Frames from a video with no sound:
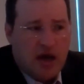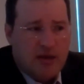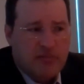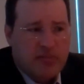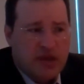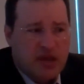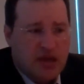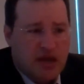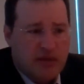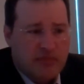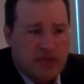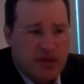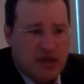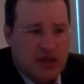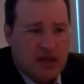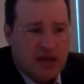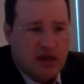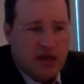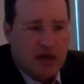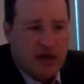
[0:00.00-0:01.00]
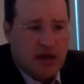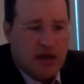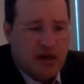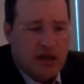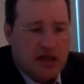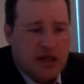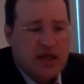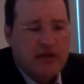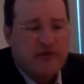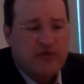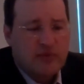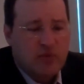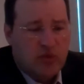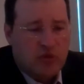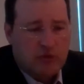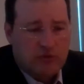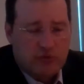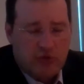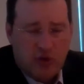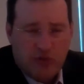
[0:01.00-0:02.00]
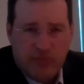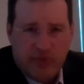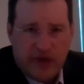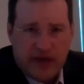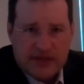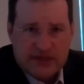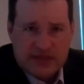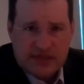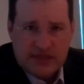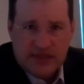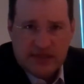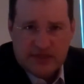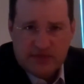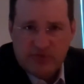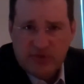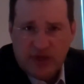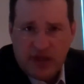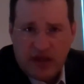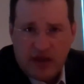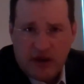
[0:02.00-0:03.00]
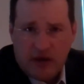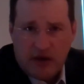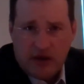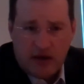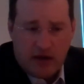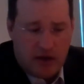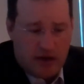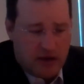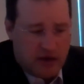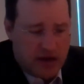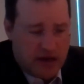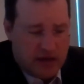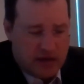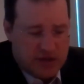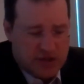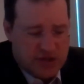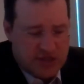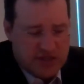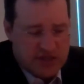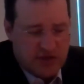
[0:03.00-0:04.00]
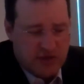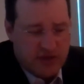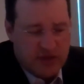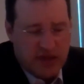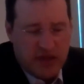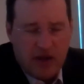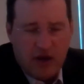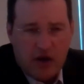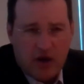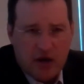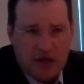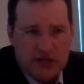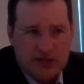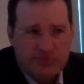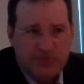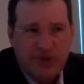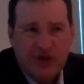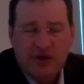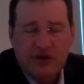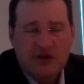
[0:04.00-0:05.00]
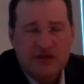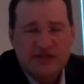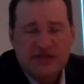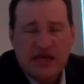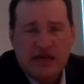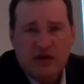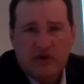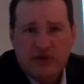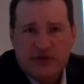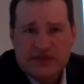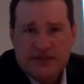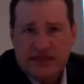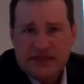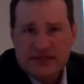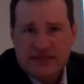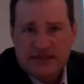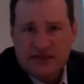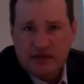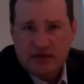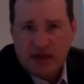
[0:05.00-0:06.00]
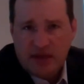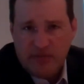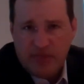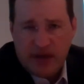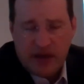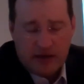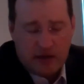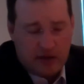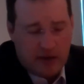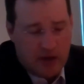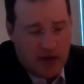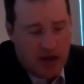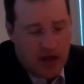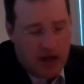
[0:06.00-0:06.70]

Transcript: Becoming even more robust is really our energy. So in the arts, bigger is not always necessarily better.